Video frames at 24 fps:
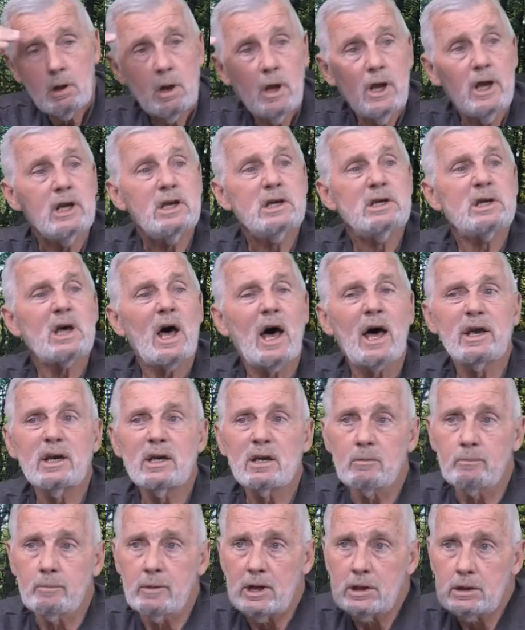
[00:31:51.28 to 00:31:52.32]

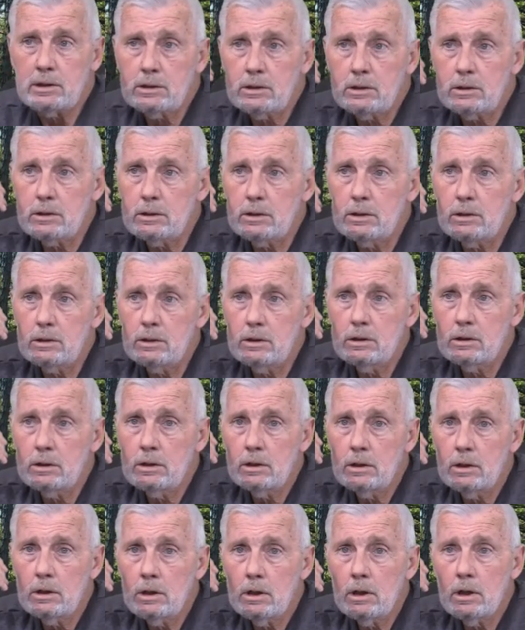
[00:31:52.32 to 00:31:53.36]
Entitlement.
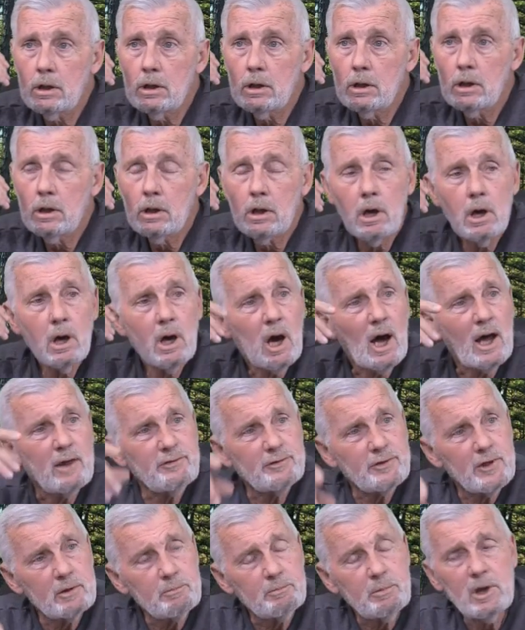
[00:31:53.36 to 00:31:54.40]
I
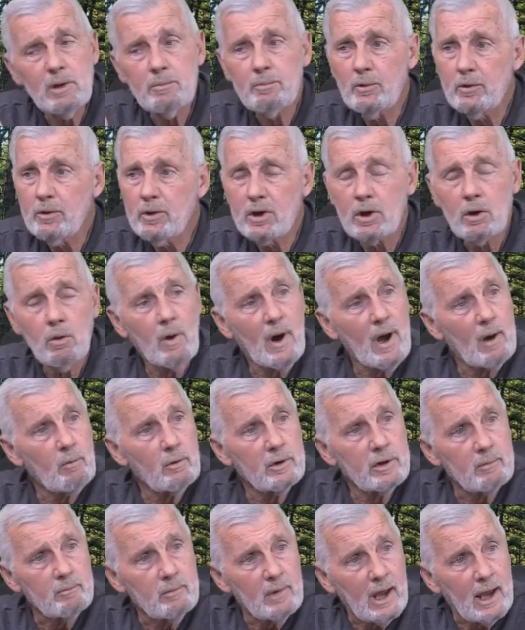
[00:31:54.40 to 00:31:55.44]
think people that go out
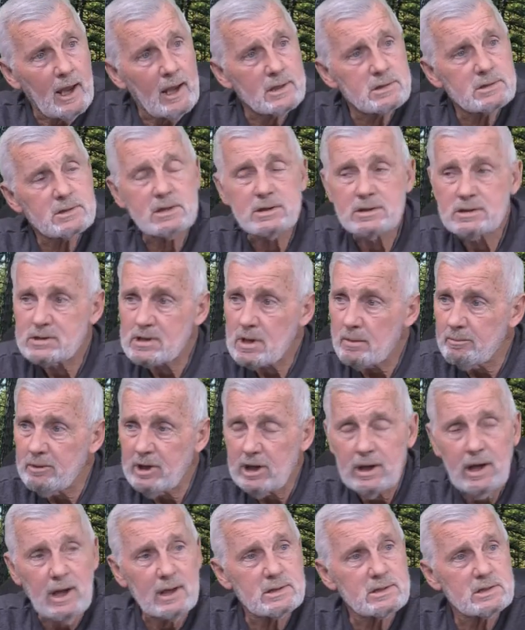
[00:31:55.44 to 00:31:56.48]
with a mask and
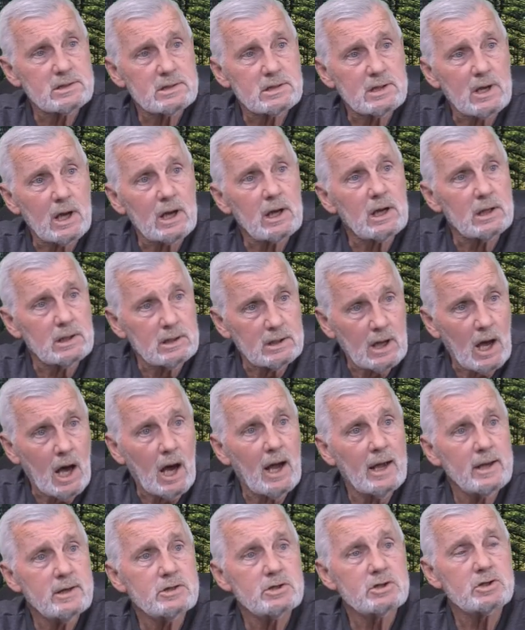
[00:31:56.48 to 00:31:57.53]
somebody gets sick and
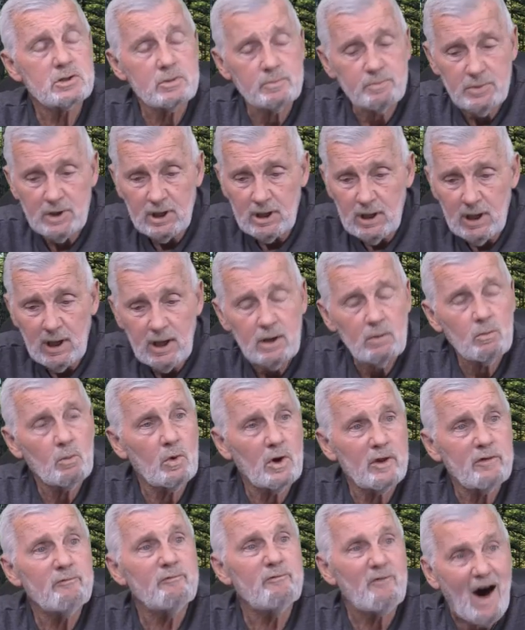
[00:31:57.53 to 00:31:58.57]
dies should be hit
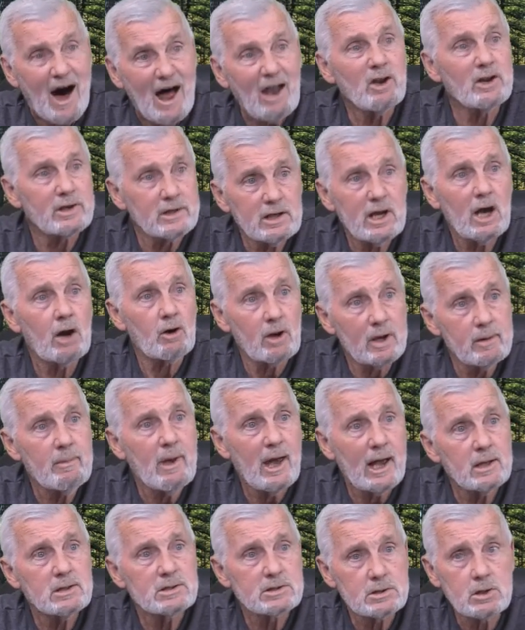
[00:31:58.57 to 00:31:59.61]
with voluntary
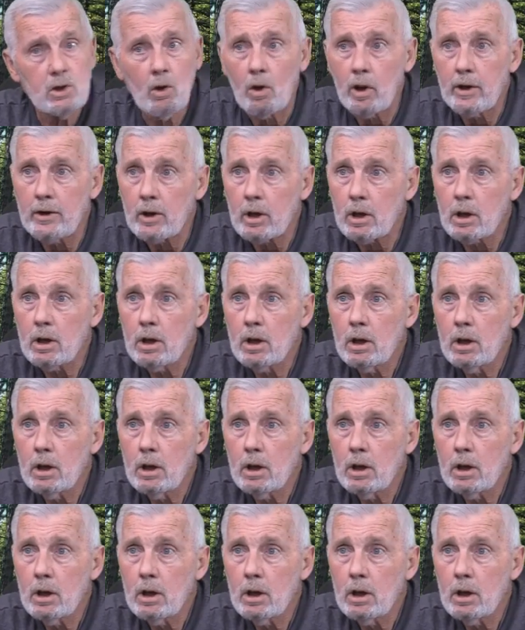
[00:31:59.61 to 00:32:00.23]
manslaughter,